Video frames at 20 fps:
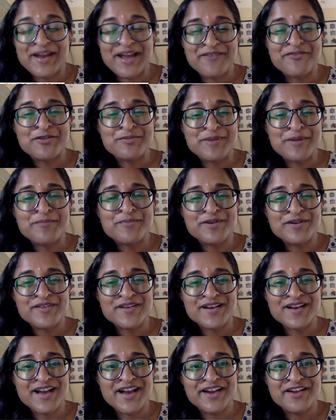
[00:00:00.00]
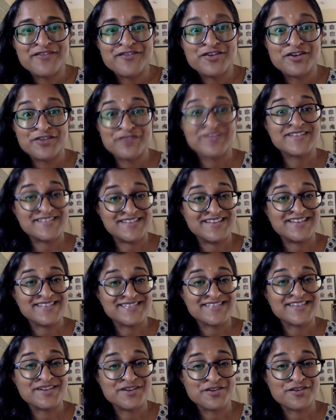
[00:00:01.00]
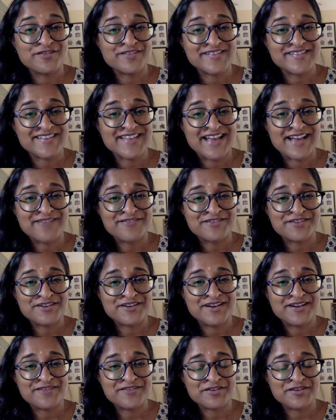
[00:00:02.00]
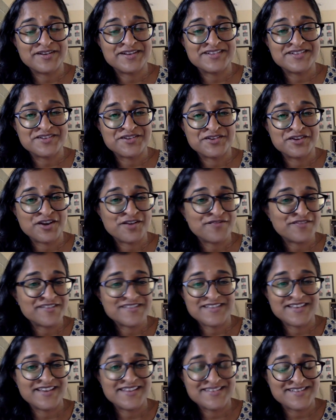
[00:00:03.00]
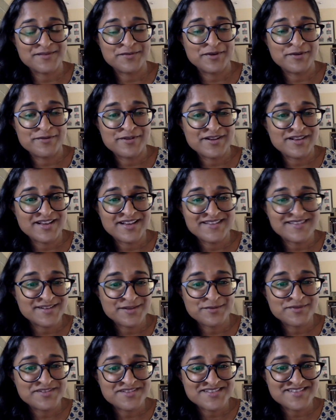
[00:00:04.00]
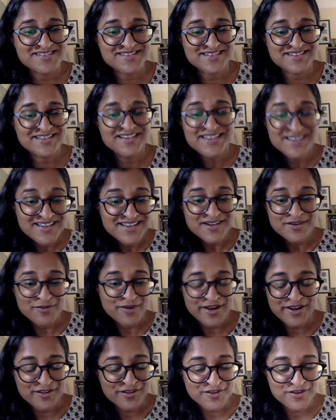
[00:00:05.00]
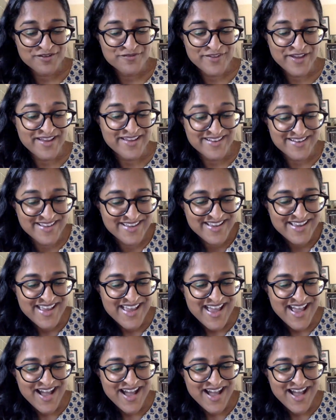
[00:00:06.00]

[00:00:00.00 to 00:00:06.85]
and I remember the kind of nervousness, the nervous laughter after it turned off its lights and we realized it was just a regular van.